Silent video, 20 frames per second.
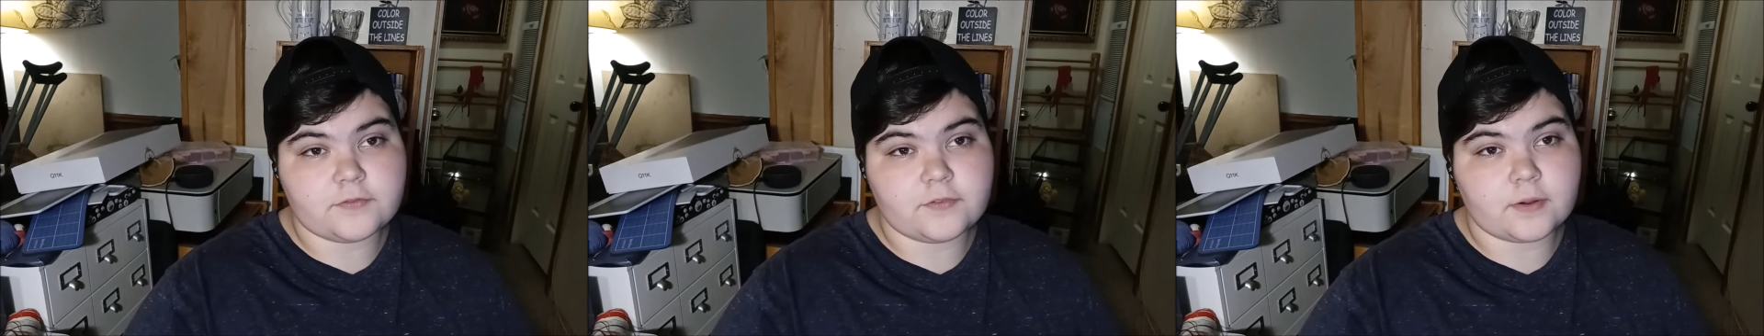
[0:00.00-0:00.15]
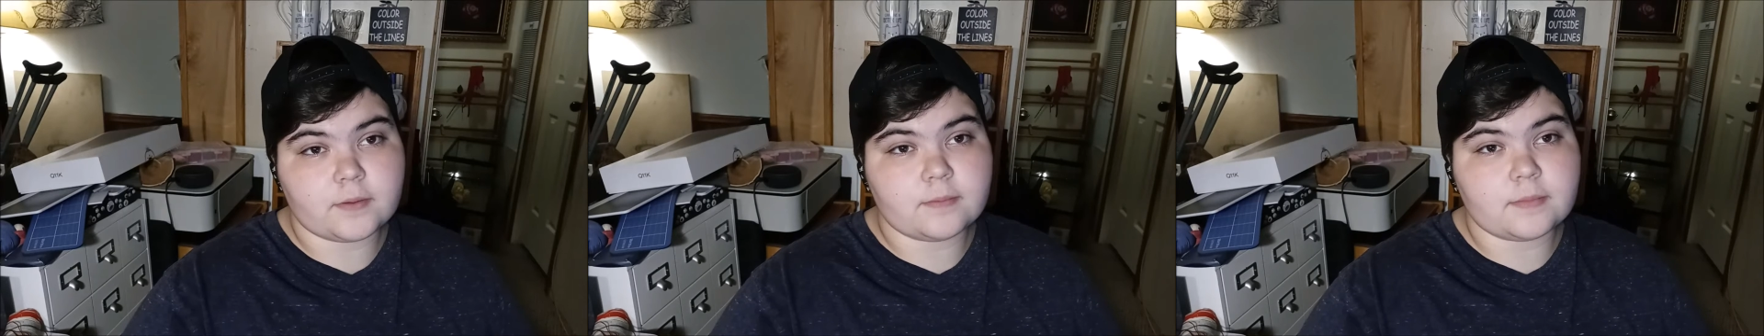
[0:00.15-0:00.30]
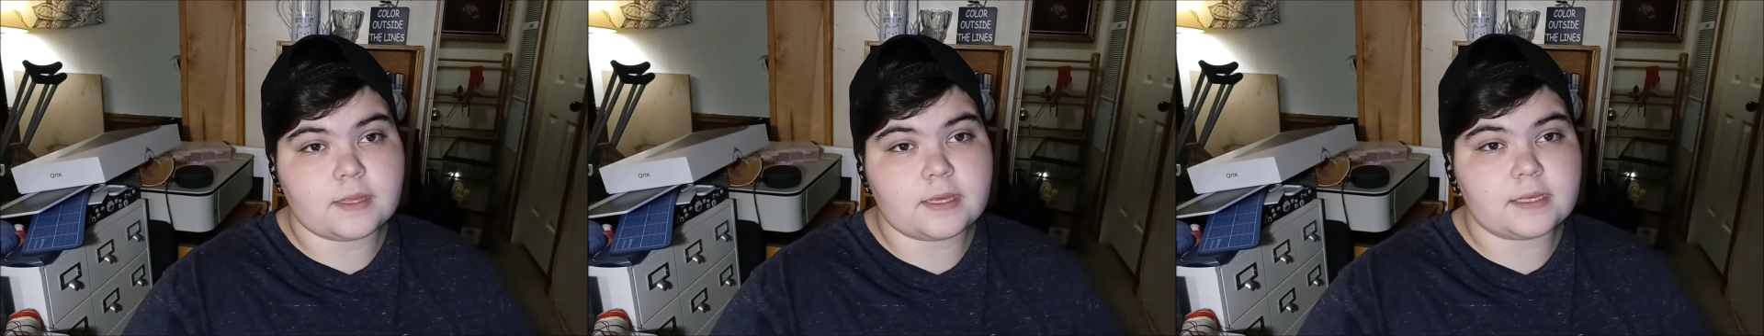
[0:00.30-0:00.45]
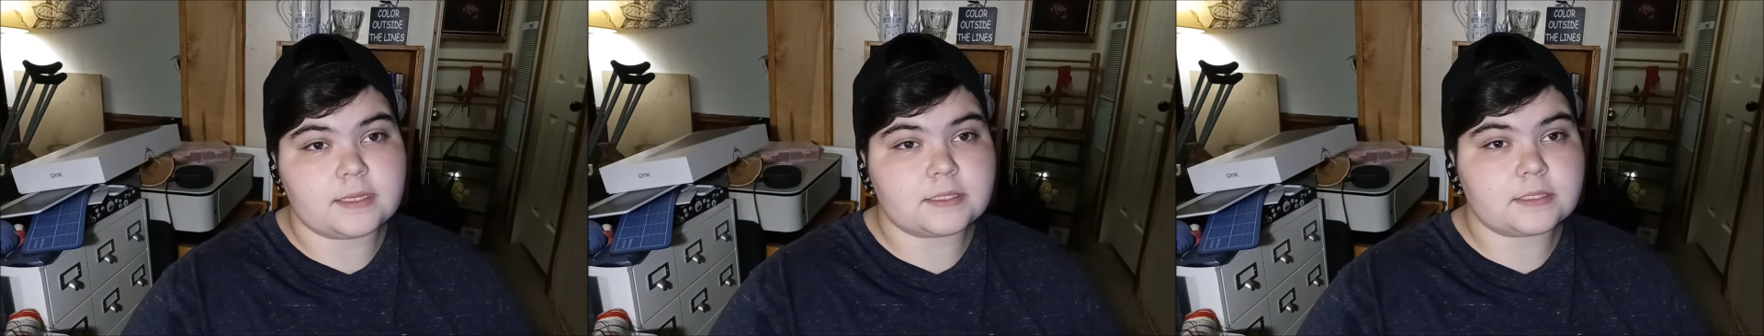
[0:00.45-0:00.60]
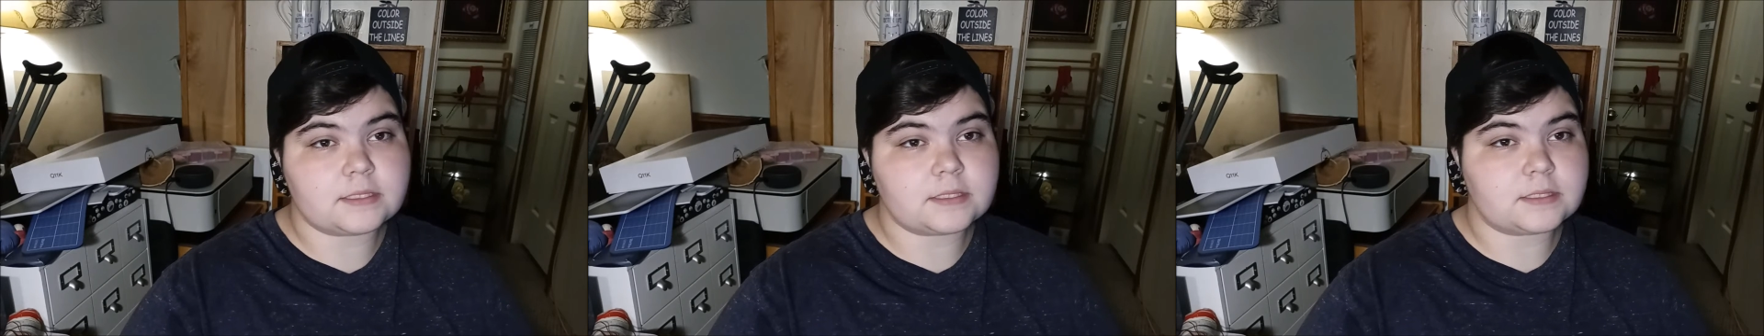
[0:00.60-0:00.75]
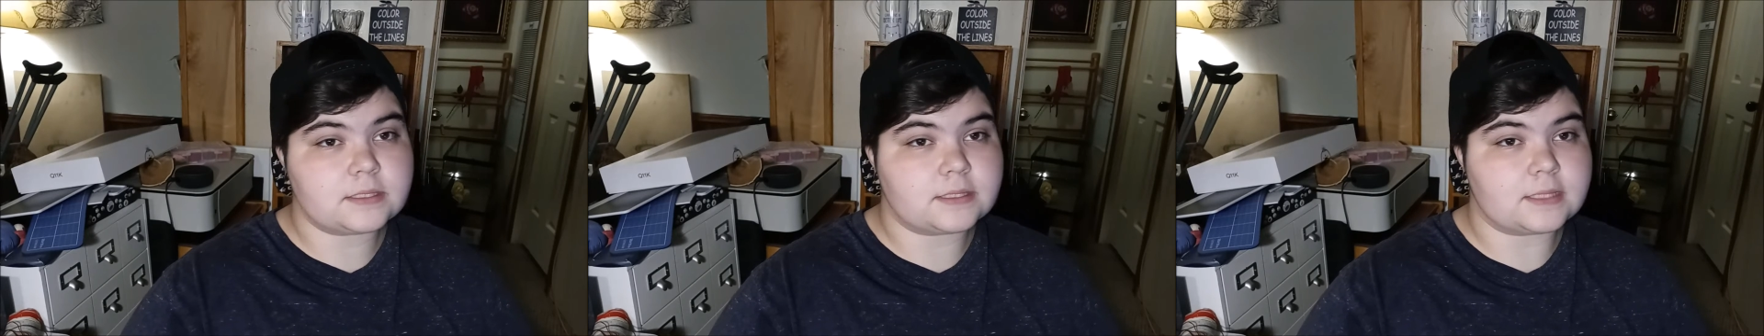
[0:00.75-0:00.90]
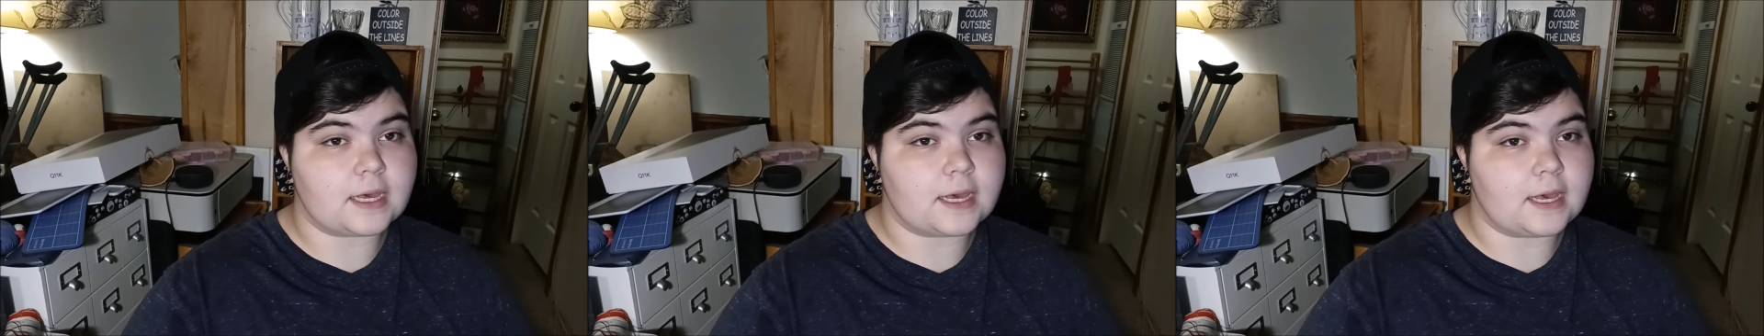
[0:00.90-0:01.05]
from
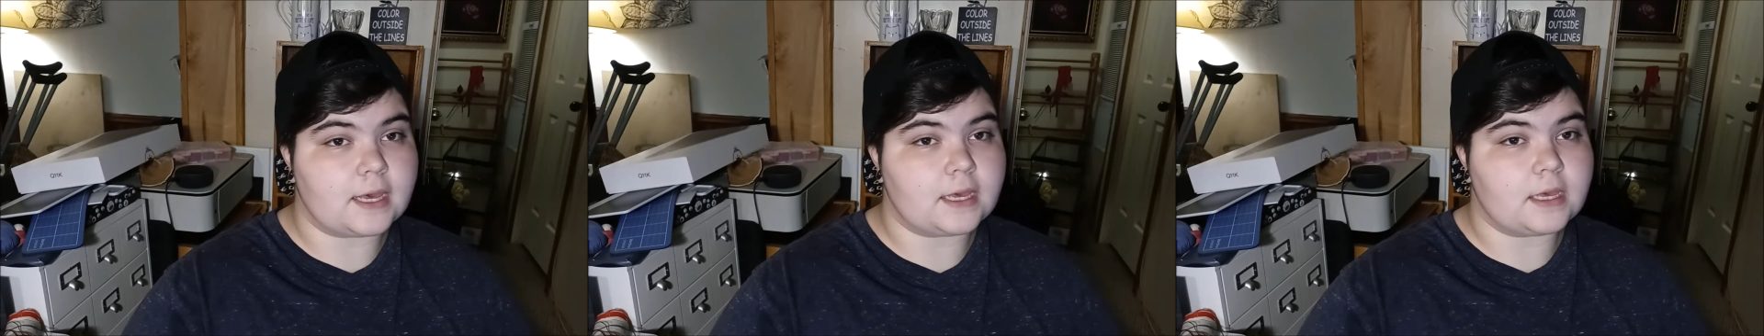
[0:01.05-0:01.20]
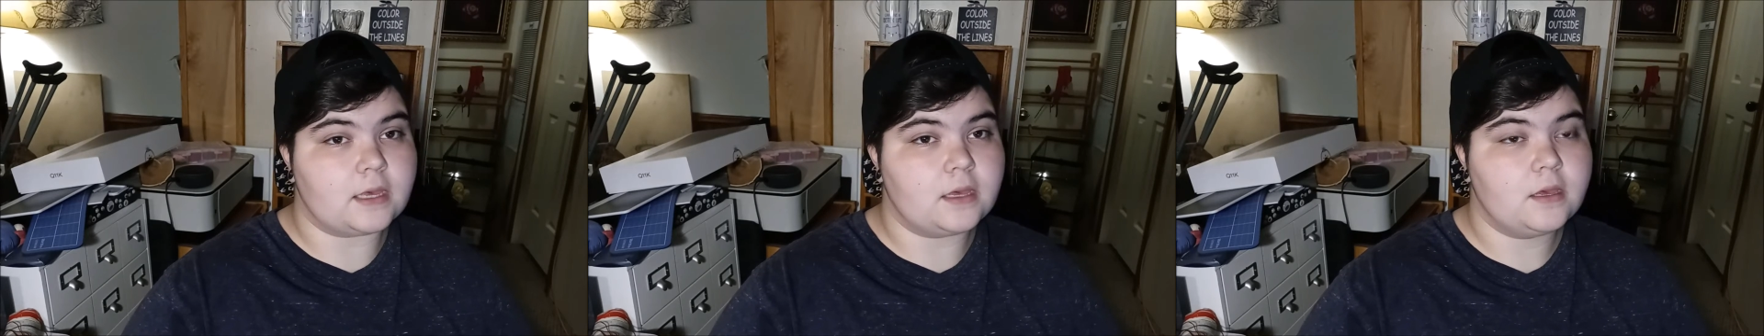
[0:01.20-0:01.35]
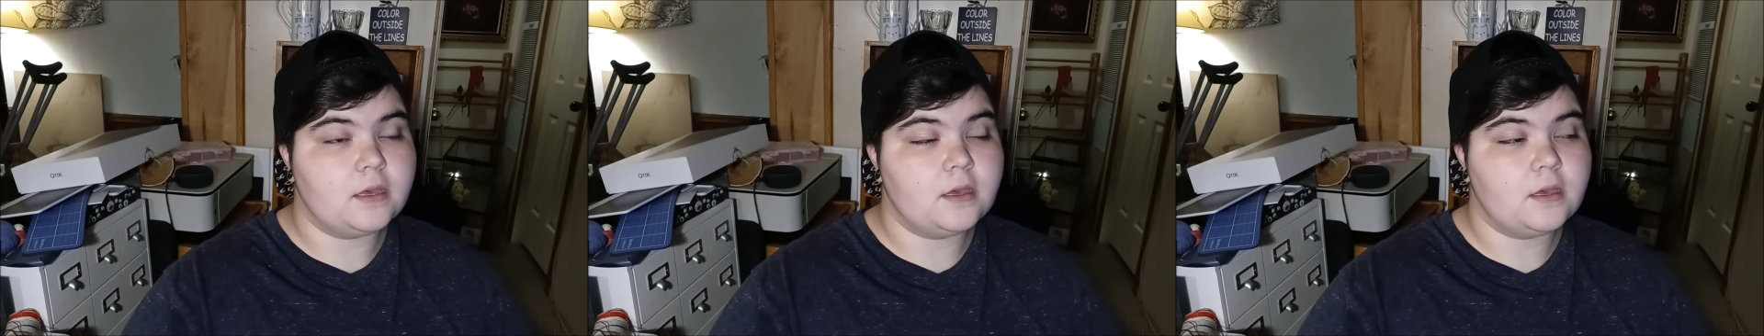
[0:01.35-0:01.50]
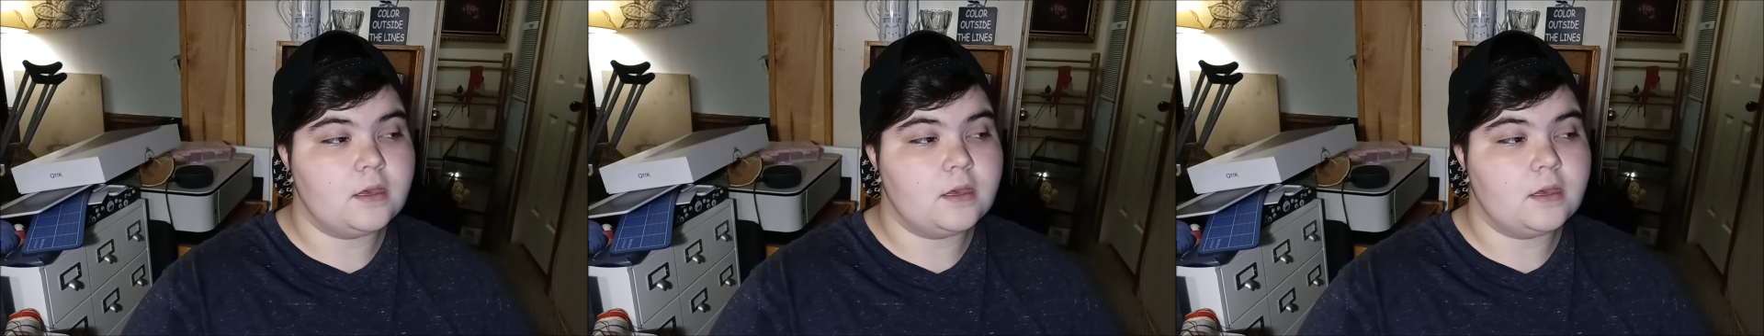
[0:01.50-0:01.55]
this that